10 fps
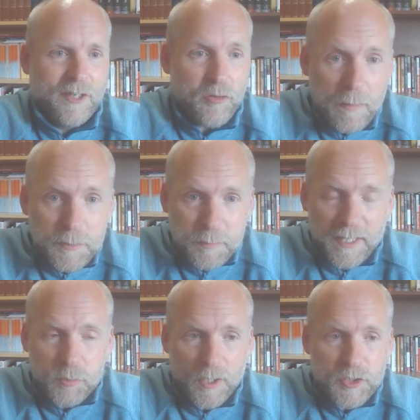
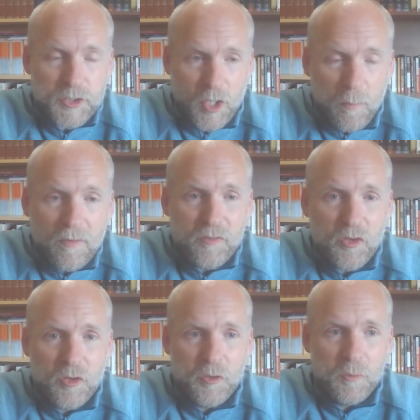Grimsby is where some of
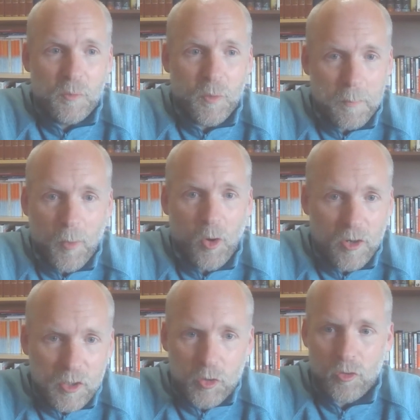you were
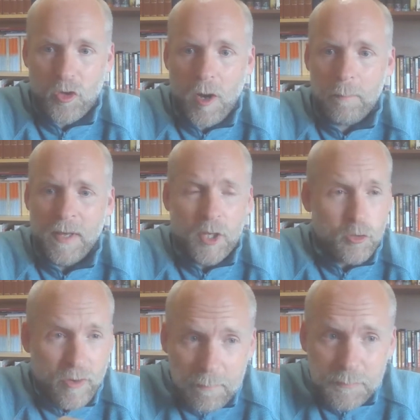born and grew up.
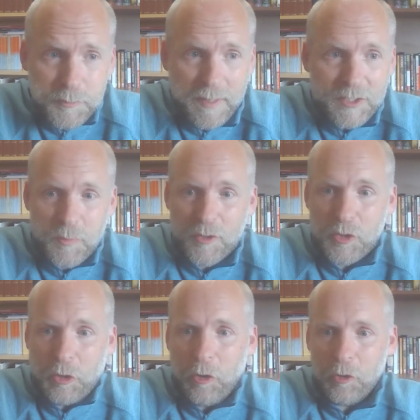Grimsby is where
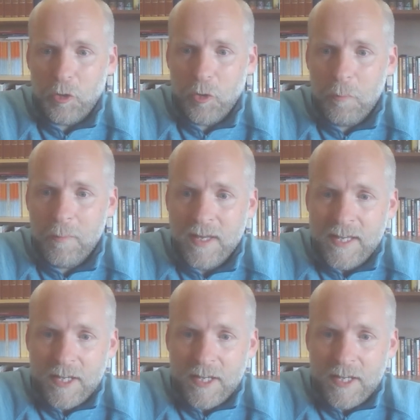you call home.